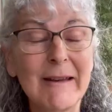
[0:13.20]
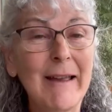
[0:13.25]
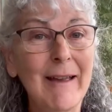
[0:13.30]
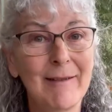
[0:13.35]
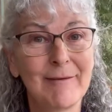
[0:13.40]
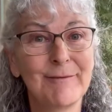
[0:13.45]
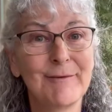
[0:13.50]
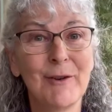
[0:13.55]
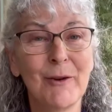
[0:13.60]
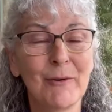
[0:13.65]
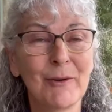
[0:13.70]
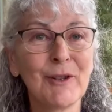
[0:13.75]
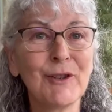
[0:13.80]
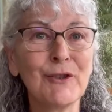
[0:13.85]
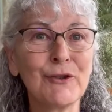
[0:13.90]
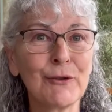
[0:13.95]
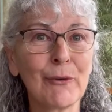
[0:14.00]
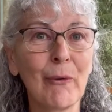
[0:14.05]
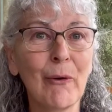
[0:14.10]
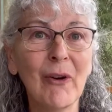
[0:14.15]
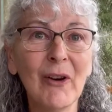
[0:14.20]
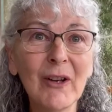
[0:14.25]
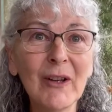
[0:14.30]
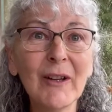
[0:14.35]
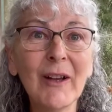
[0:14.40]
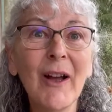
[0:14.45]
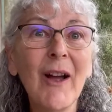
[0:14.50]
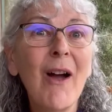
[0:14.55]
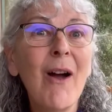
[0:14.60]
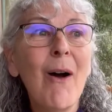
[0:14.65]
have no
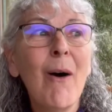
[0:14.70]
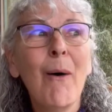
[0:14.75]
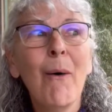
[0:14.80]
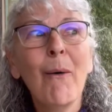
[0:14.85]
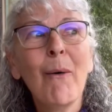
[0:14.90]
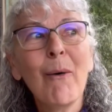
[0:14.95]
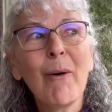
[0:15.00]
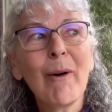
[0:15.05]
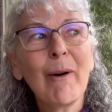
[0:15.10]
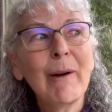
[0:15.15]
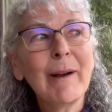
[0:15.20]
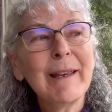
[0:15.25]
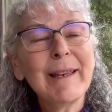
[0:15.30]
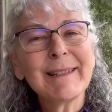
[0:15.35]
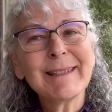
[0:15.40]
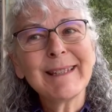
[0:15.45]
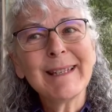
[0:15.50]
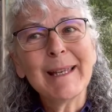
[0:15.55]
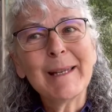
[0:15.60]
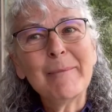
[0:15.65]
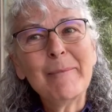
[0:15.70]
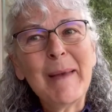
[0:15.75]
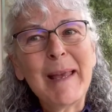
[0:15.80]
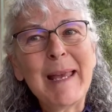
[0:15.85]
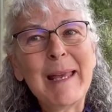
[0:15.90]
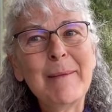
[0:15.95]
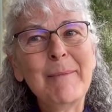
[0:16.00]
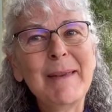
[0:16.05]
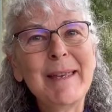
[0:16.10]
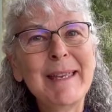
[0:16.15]
control? Or is it
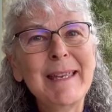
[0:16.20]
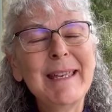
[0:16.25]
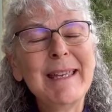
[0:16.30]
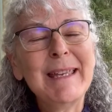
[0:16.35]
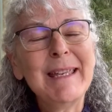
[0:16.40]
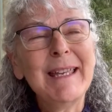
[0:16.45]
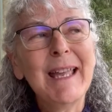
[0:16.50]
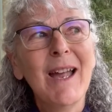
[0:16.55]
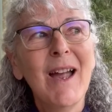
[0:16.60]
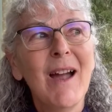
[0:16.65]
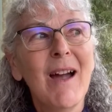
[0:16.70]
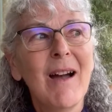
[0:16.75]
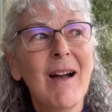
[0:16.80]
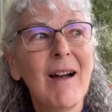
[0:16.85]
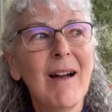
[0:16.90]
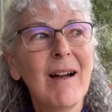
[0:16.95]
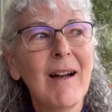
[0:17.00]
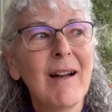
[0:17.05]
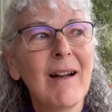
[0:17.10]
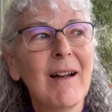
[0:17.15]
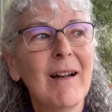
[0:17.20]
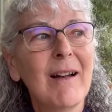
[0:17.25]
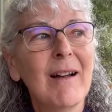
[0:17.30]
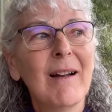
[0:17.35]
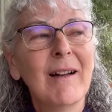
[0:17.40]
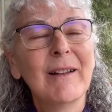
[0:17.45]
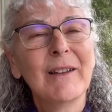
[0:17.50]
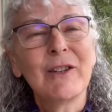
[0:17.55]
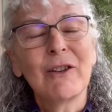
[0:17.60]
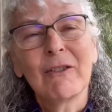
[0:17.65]
maybe
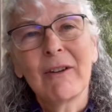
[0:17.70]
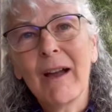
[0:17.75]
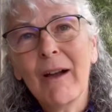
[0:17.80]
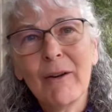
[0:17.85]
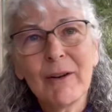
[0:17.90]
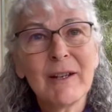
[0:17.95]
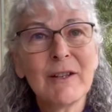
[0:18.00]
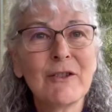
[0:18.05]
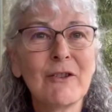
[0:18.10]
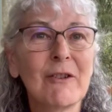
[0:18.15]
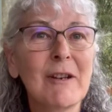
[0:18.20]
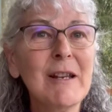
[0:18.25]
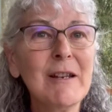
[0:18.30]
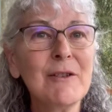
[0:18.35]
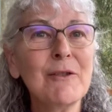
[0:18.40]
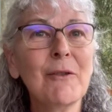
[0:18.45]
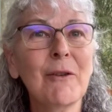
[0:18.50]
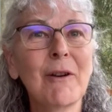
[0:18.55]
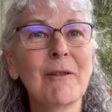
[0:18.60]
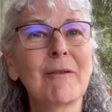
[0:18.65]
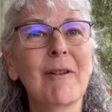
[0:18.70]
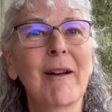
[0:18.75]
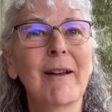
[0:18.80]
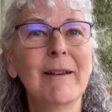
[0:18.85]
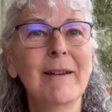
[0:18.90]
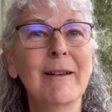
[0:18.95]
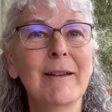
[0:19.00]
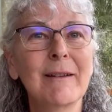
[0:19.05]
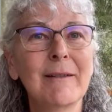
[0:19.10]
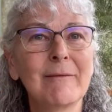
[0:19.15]
you're out in your indoor
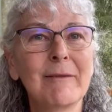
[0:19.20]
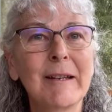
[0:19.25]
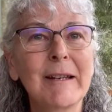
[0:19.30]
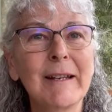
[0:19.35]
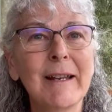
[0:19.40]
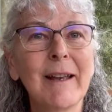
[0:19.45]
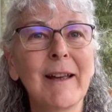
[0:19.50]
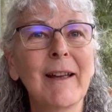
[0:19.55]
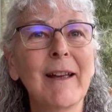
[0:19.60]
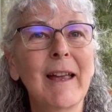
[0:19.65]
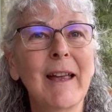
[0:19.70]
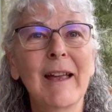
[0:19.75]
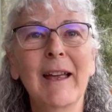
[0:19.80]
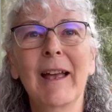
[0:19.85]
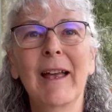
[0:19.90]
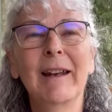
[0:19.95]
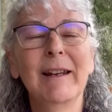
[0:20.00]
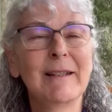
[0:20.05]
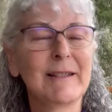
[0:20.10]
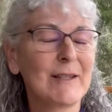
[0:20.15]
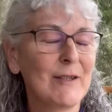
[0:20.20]
riding arena and it's